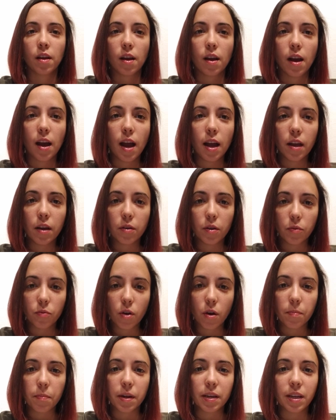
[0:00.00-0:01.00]
Hi
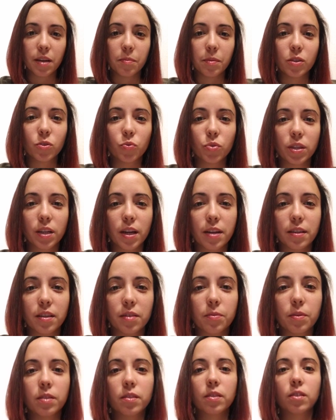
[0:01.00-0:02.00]
everyone, my name is Rita
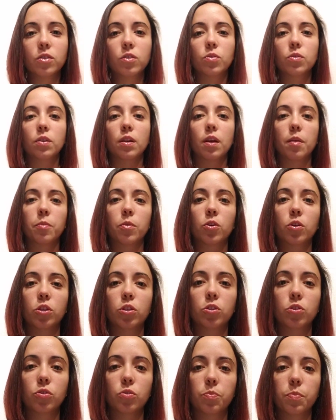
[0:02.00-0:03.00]
Nieves, and today I'm
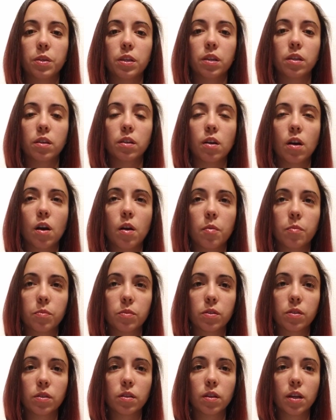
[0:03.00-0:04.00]
going to be
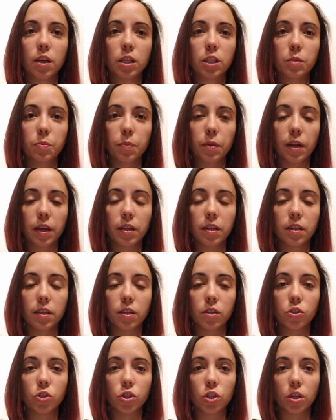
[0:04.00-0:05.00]
explaining
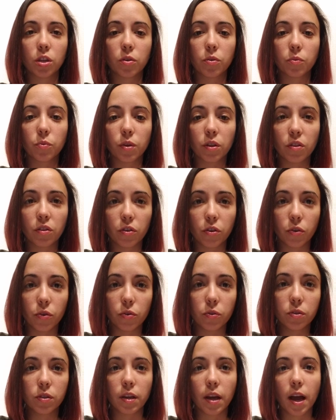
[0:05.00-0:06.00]
and sharing with
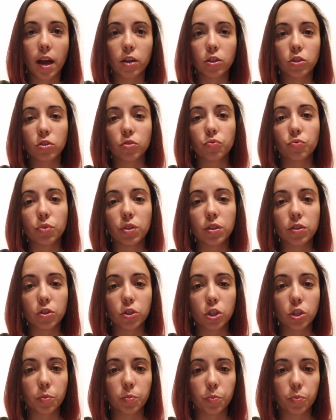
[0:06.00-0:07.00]
you the action
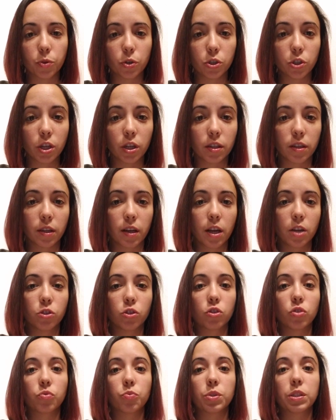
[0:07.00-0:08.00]
research project that I
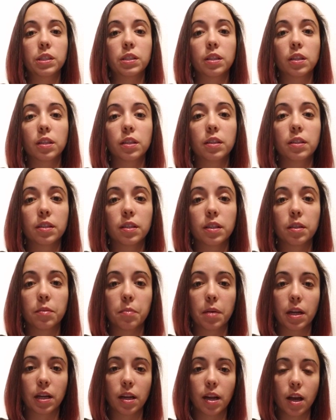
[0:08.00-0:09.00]
just recently did in
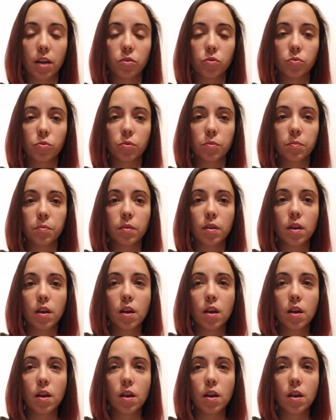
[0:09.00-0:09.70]
my classroom.